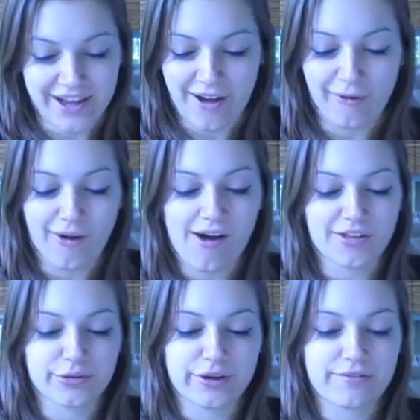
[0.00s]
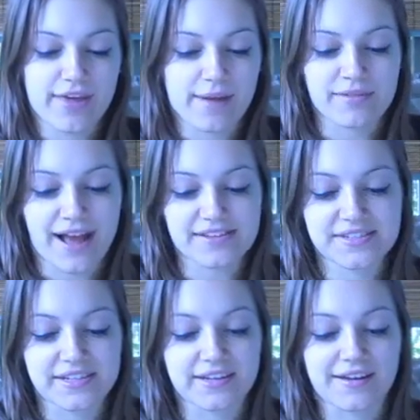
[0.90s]
all three of them
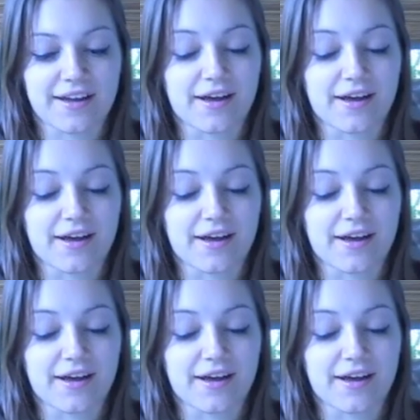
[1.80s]
lasted